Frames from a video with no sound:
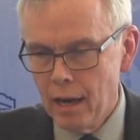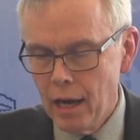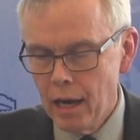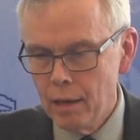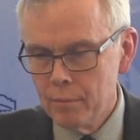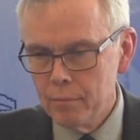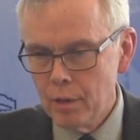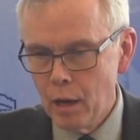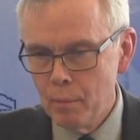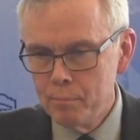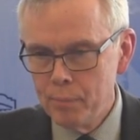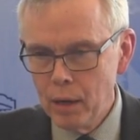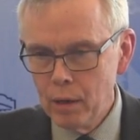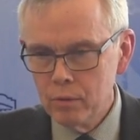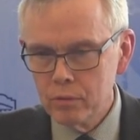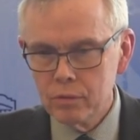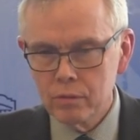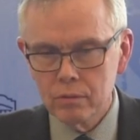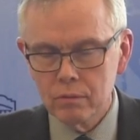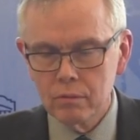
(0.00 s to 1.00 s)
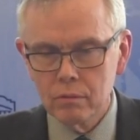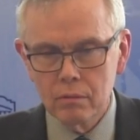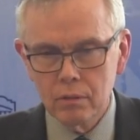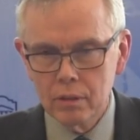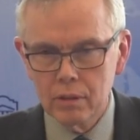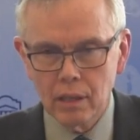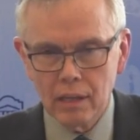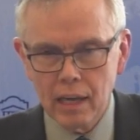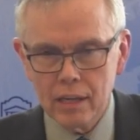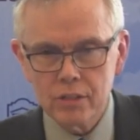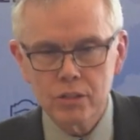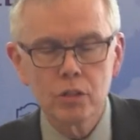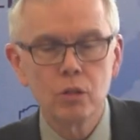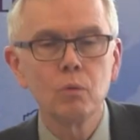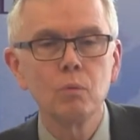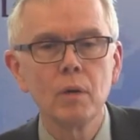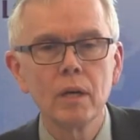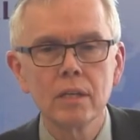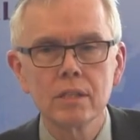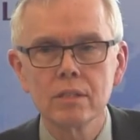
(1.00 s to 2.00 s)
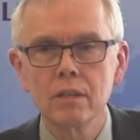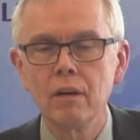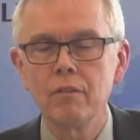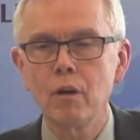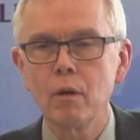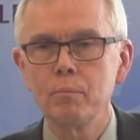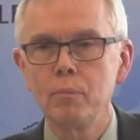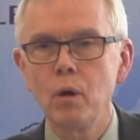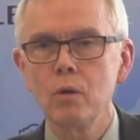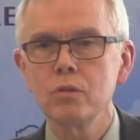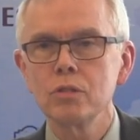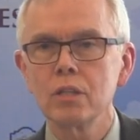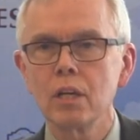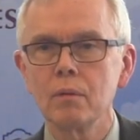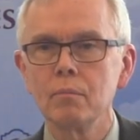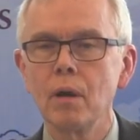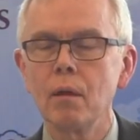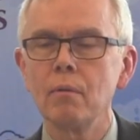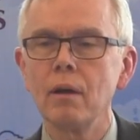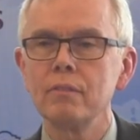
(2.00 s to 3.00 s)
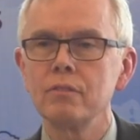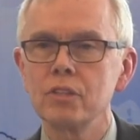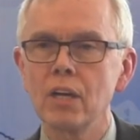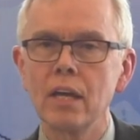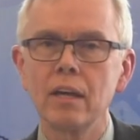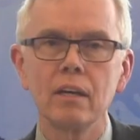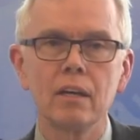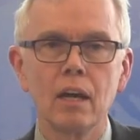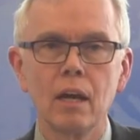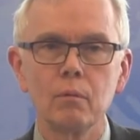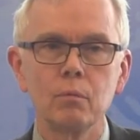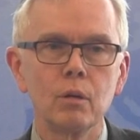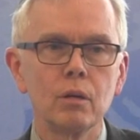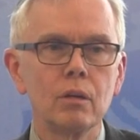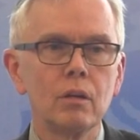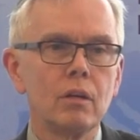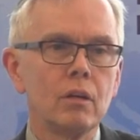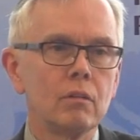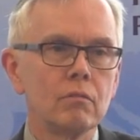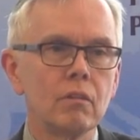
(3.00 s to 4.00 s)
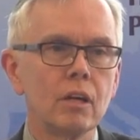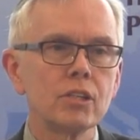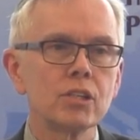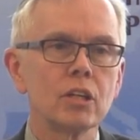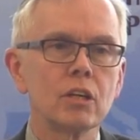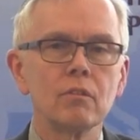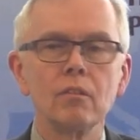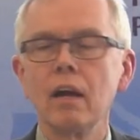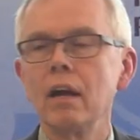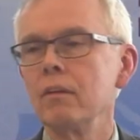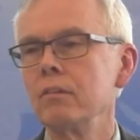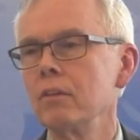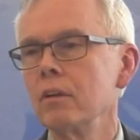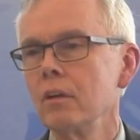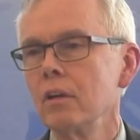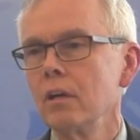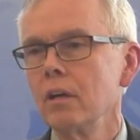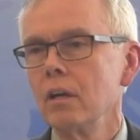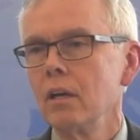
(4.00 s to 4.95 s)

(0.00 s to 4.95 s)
Uh, about in the last two weeks of our posting, my wife Janet and I were rushing around